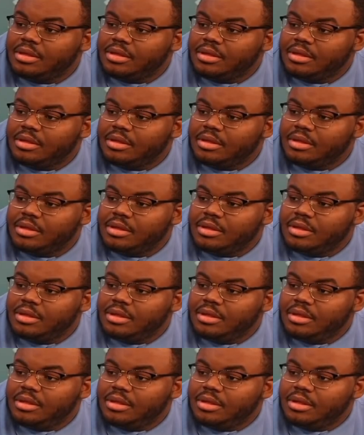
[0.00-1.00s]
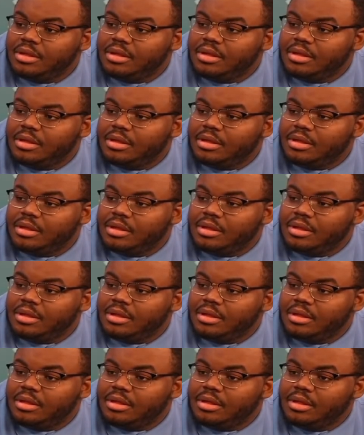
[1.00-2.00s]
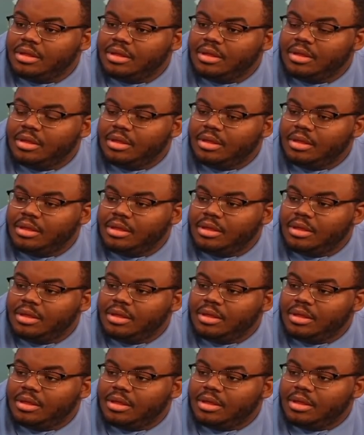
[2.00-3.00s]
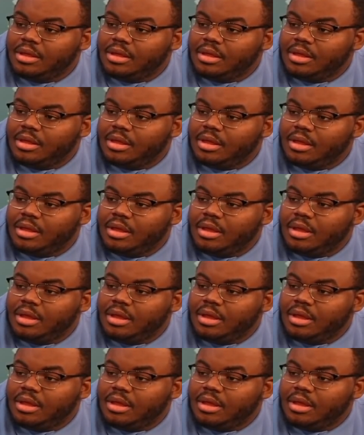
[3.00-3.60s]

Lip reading: [no speech]